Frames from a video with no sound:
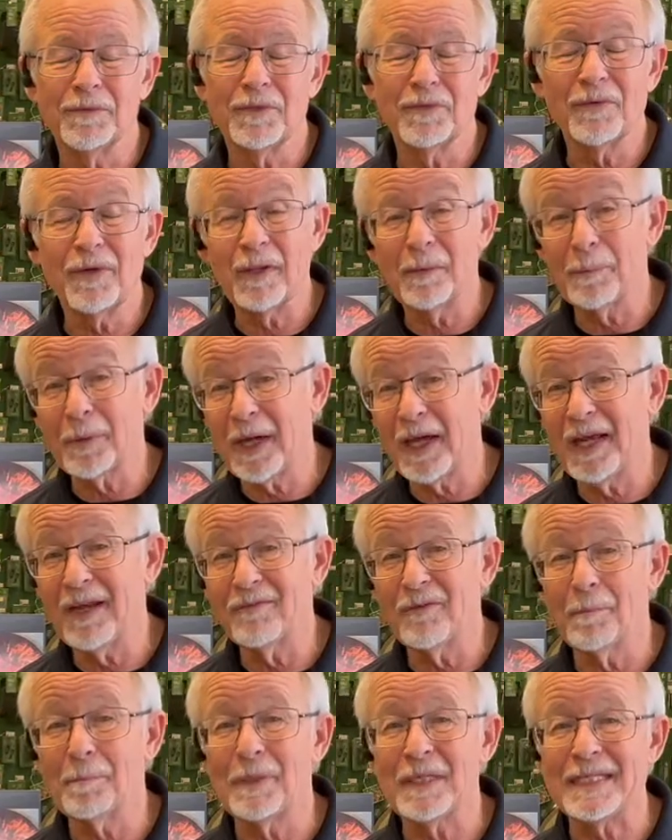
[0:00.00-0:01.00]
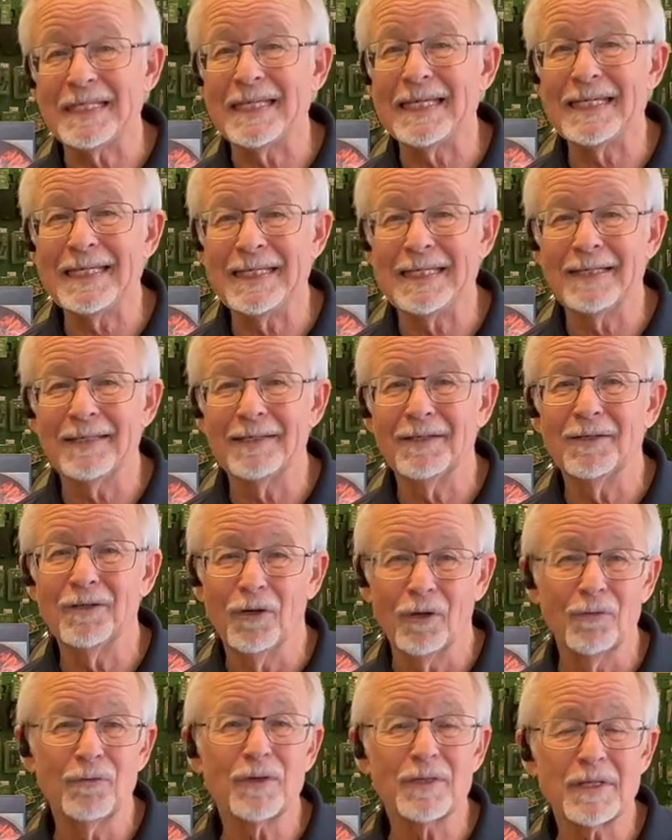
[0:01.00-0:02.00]
develop kind of a patina
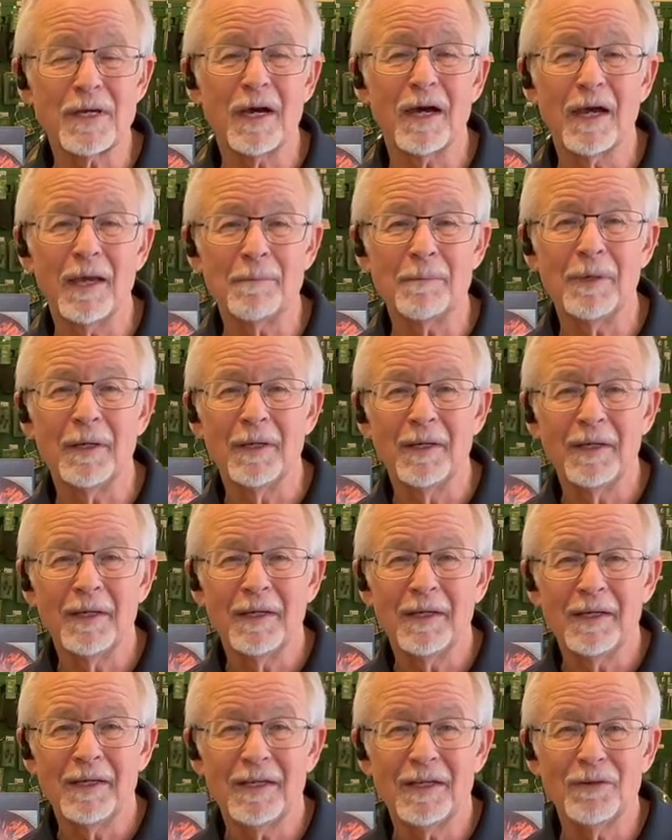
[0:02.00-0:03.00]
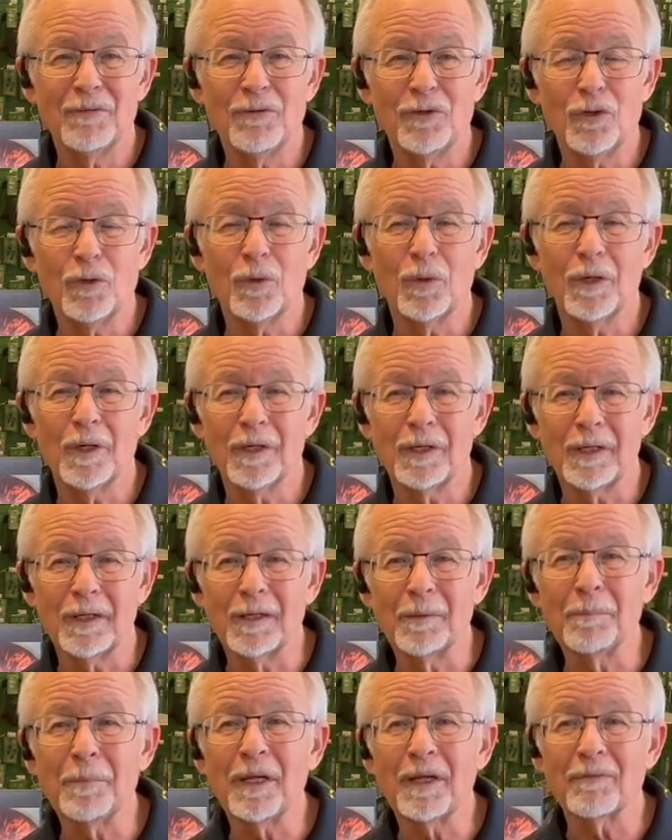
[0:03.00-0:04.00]
over time, give you a
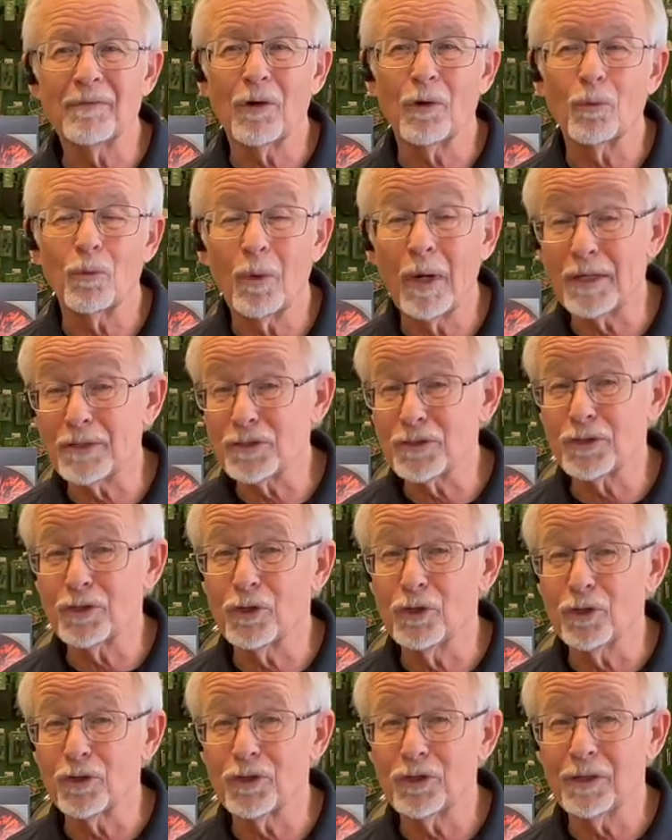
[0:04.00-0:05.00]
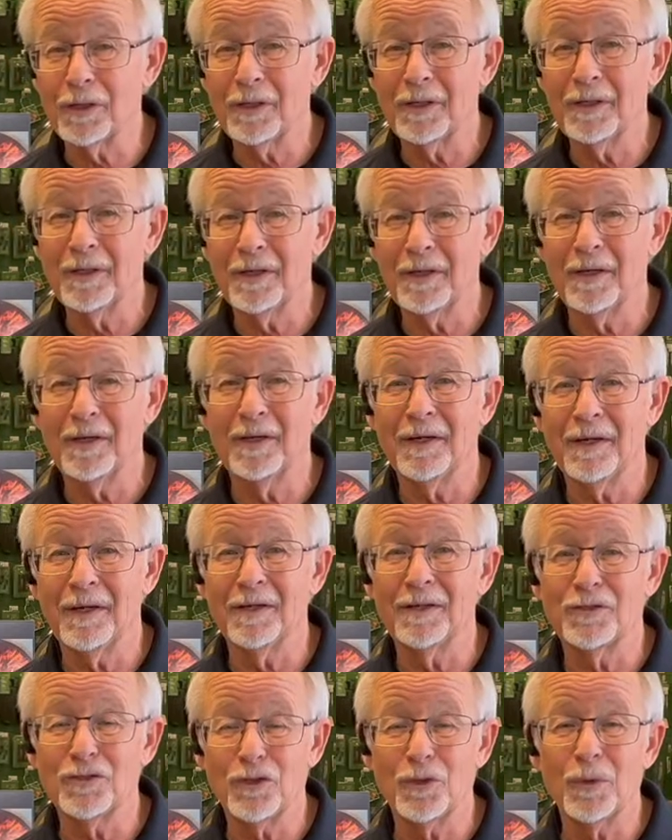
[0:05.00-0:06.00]
little bit of a rust look
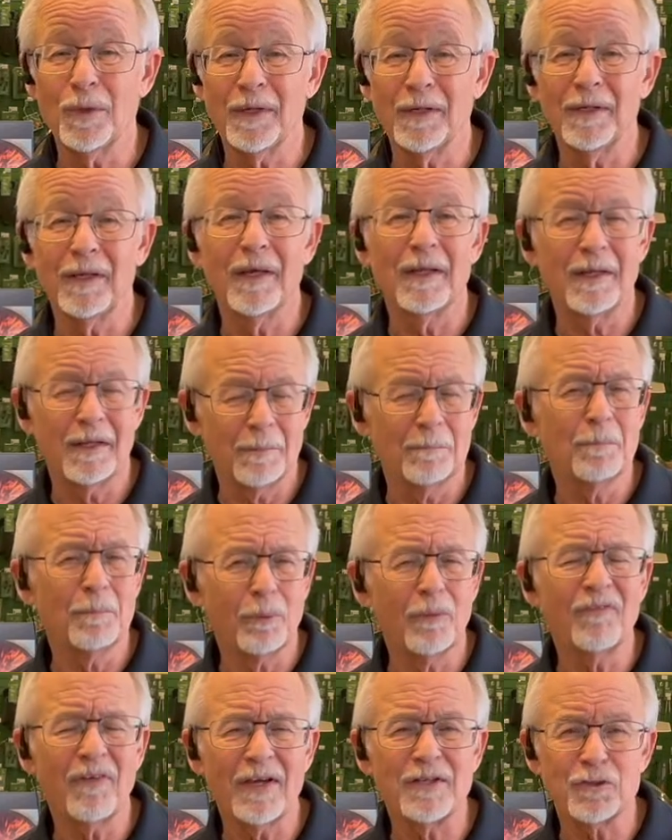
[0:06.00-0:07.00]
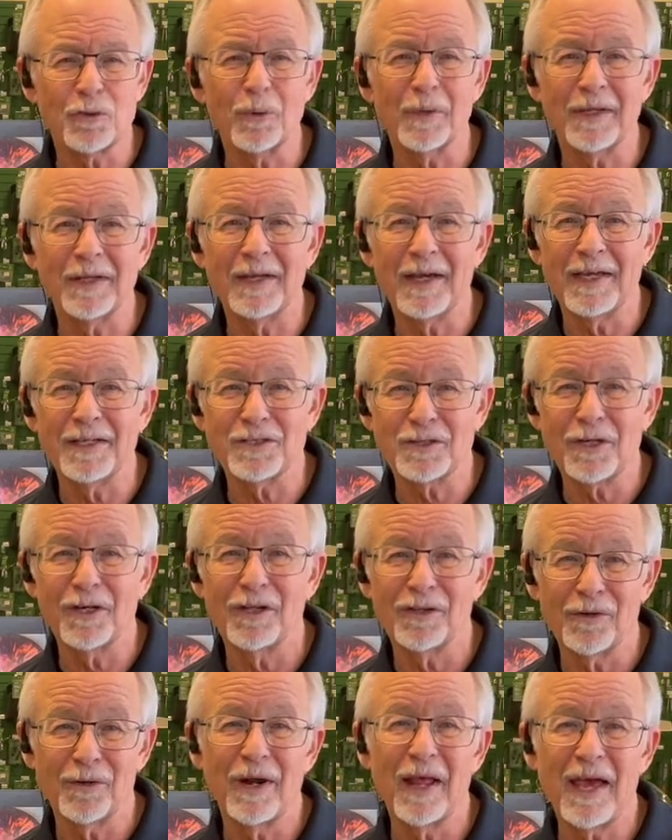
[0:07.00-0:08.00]
to it, and it provides really nice
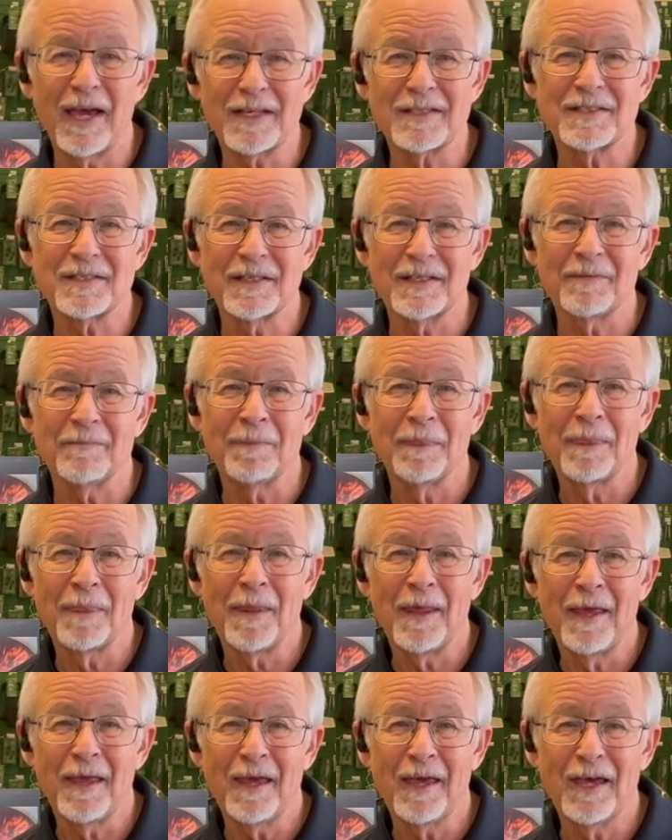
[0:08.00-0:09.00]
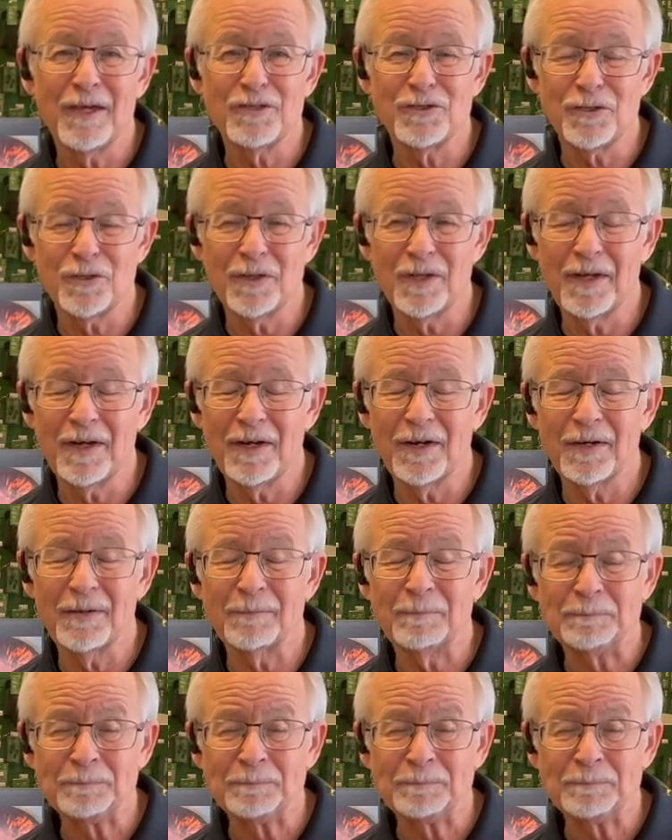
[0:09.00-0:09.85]
color and accent as you're there.